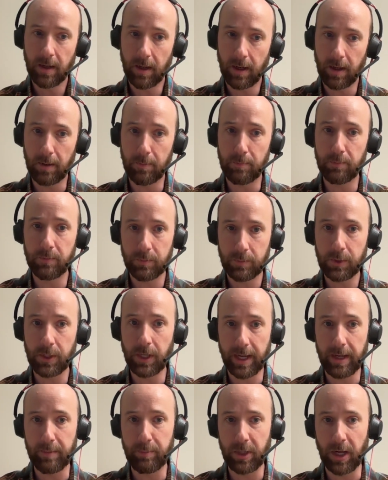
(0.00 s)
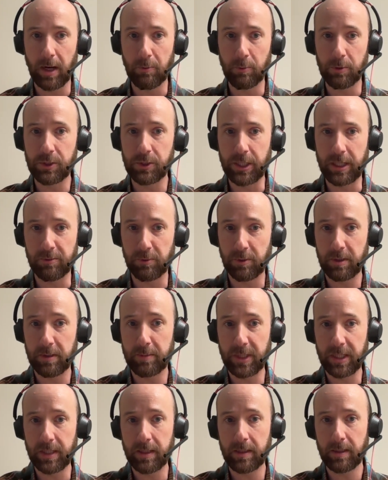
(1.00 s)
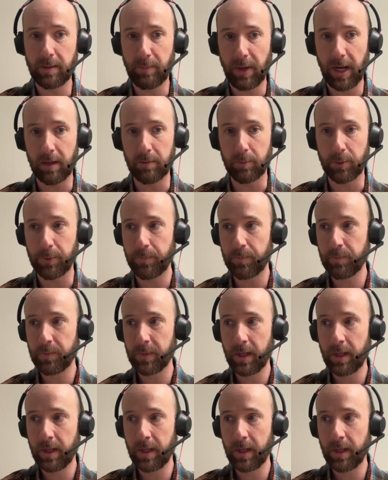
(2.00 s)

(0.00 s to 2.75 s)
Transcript: the API will generally be compatible.